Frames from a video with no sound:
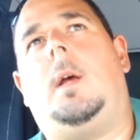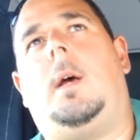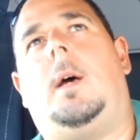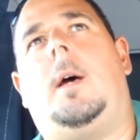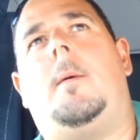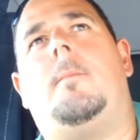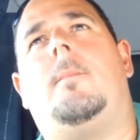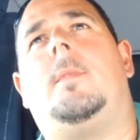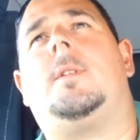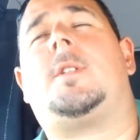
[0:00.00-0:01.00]

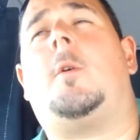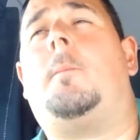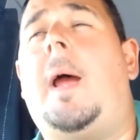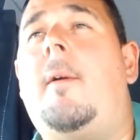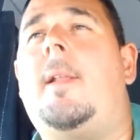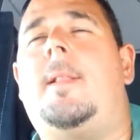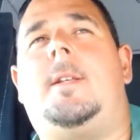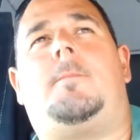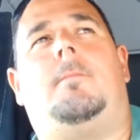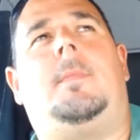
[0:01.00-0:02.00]
So bearing
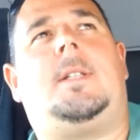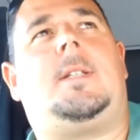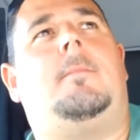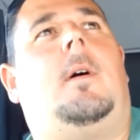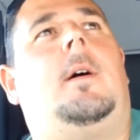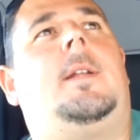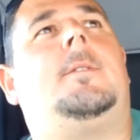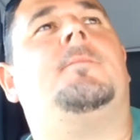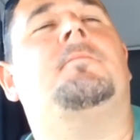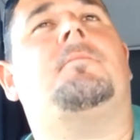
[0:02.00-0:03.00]
this in
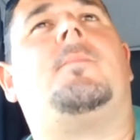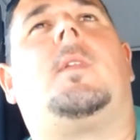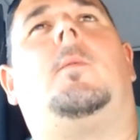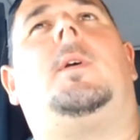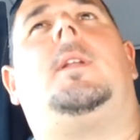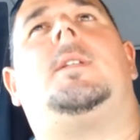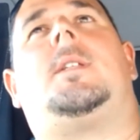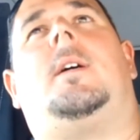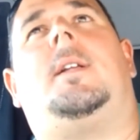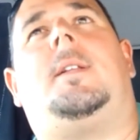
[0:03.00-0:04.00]
mind, we
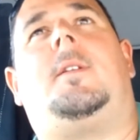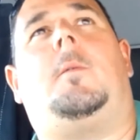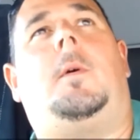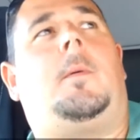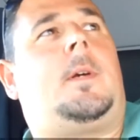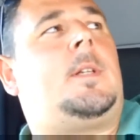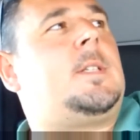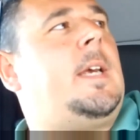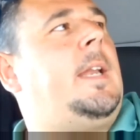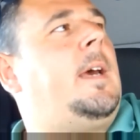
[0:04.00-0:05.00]
decided that we were going to
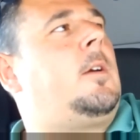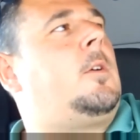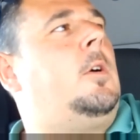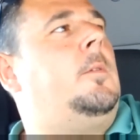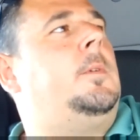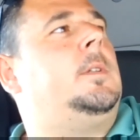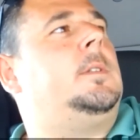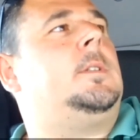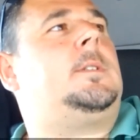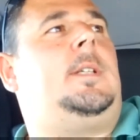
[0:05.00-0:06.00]
stay down Cornwall
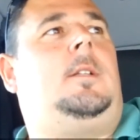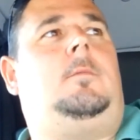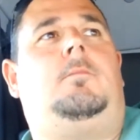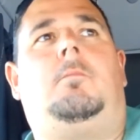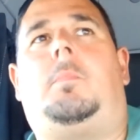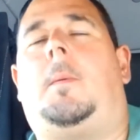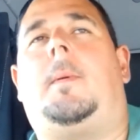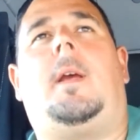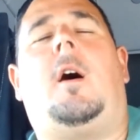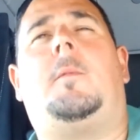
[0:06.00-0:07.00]
until
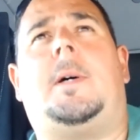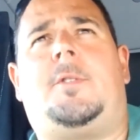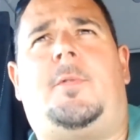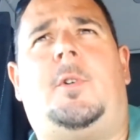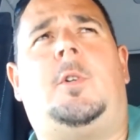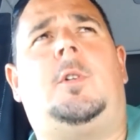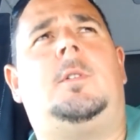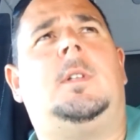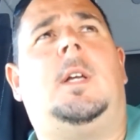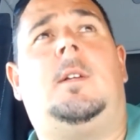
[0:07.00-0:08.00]
probably 4:30,
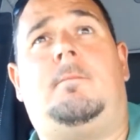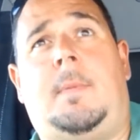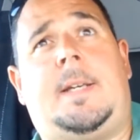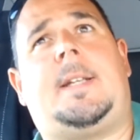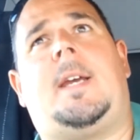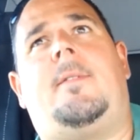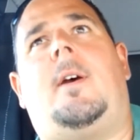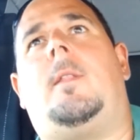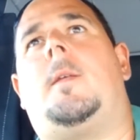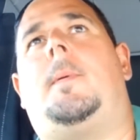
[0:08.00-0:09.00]
make a day of it
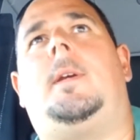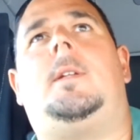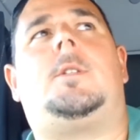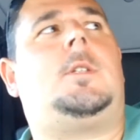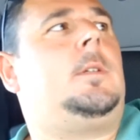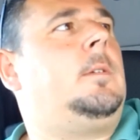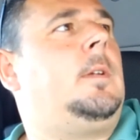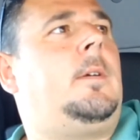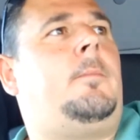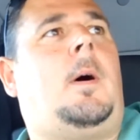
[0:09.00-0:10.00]
on the beach,
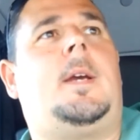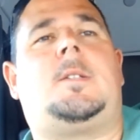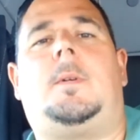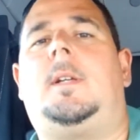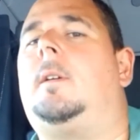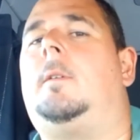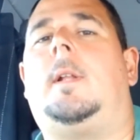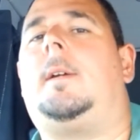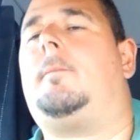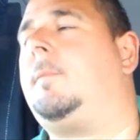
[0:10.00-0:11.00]
bite to eat, all
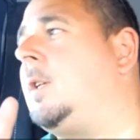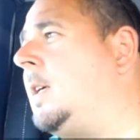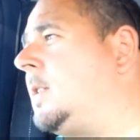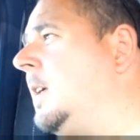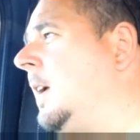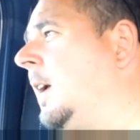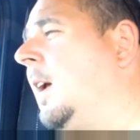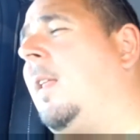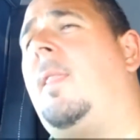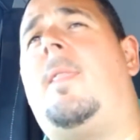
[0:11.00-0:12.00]
that jazz.
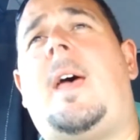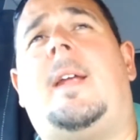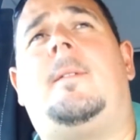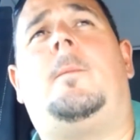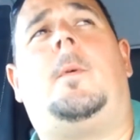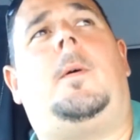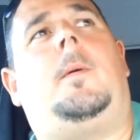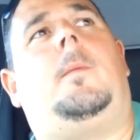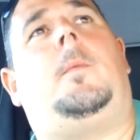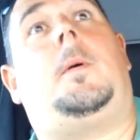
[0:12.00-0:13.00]
Then we
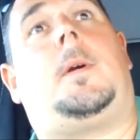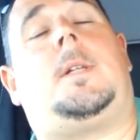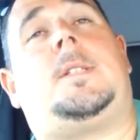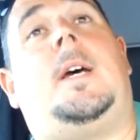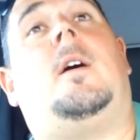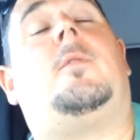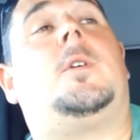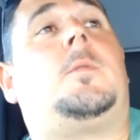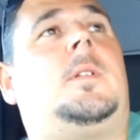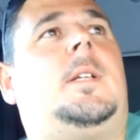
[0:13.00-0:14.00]
were going to set off,
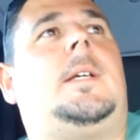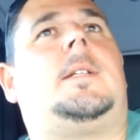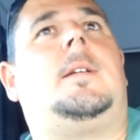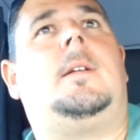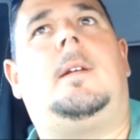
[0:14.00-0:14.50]
which we did.